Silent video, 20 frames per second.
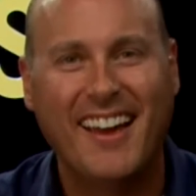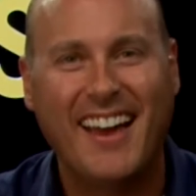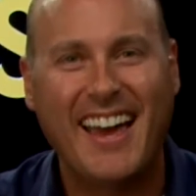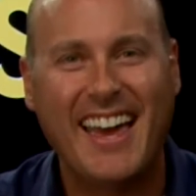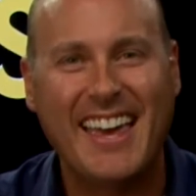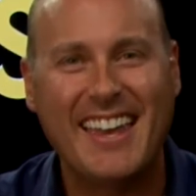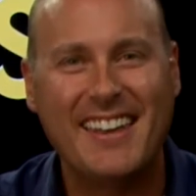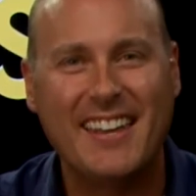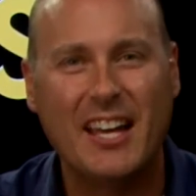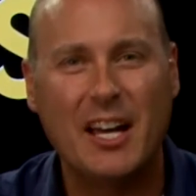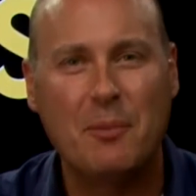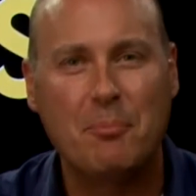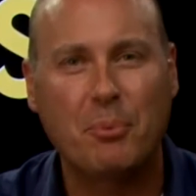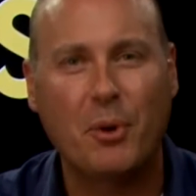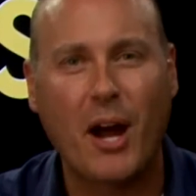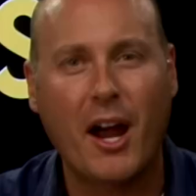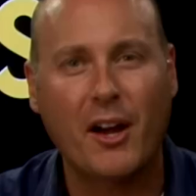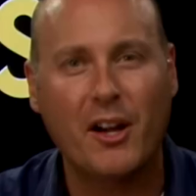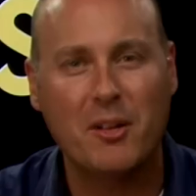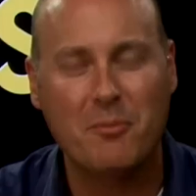And uh,
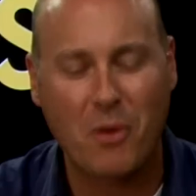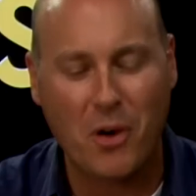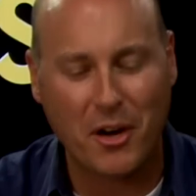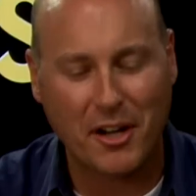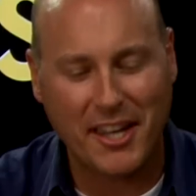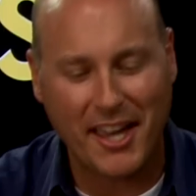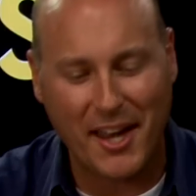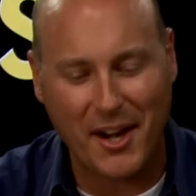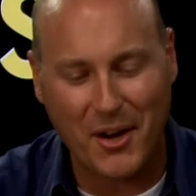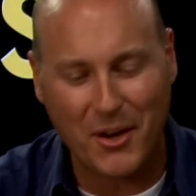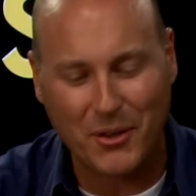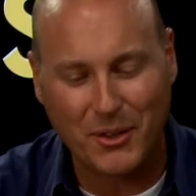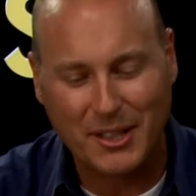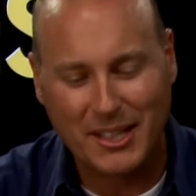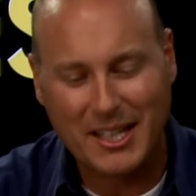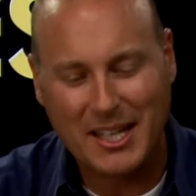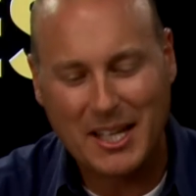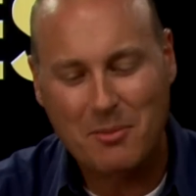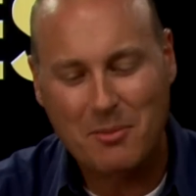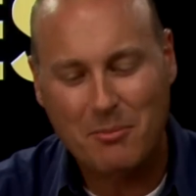prior to Marketo,
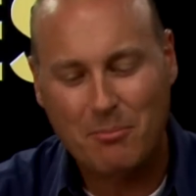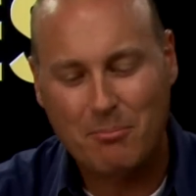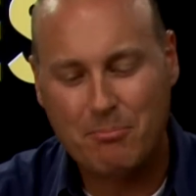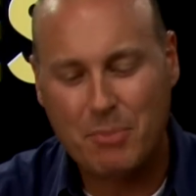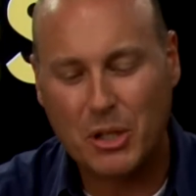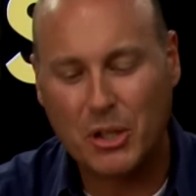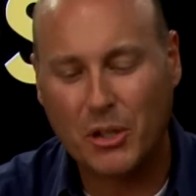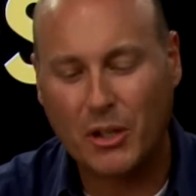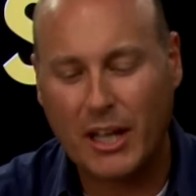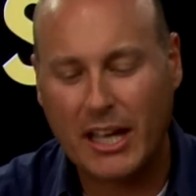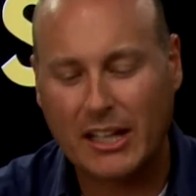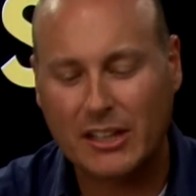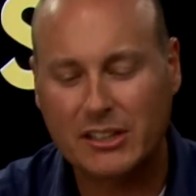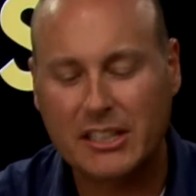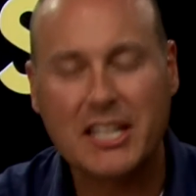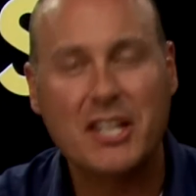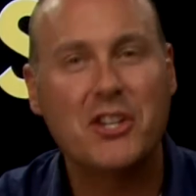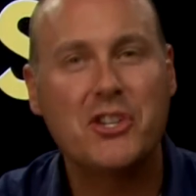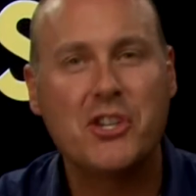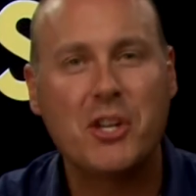Bill held
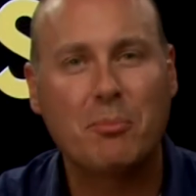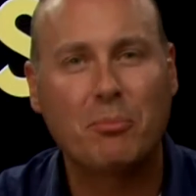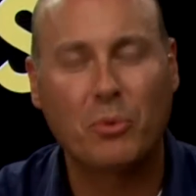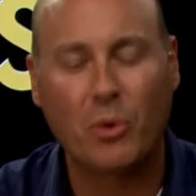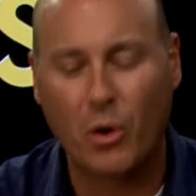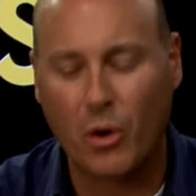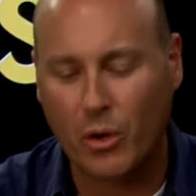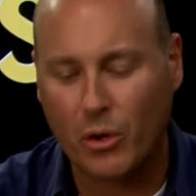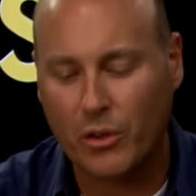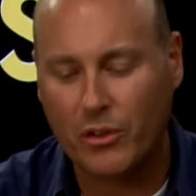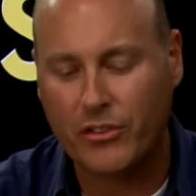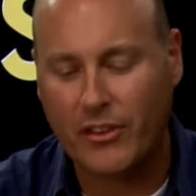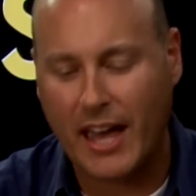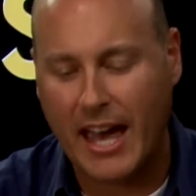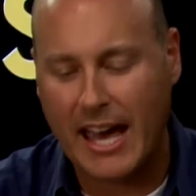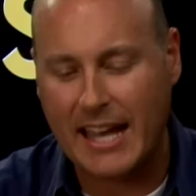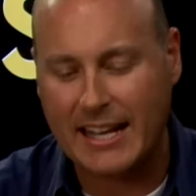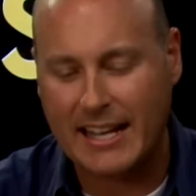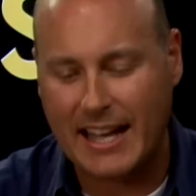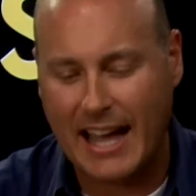leadership roles
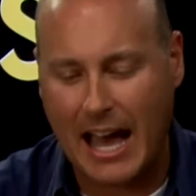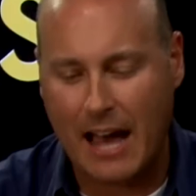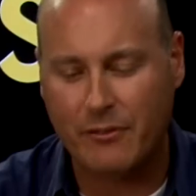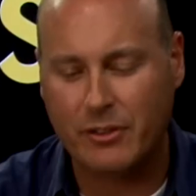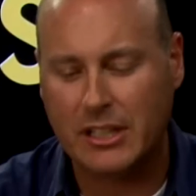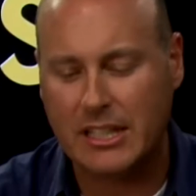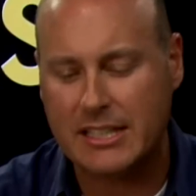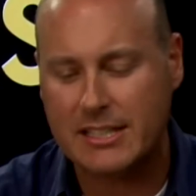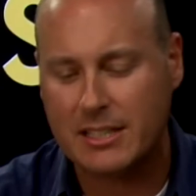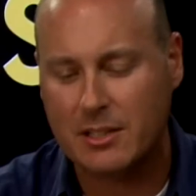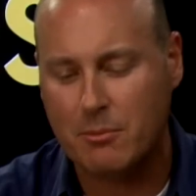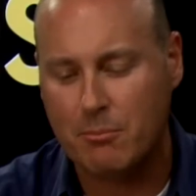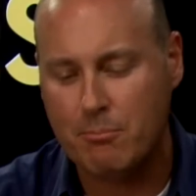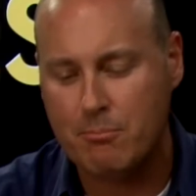at Avolent,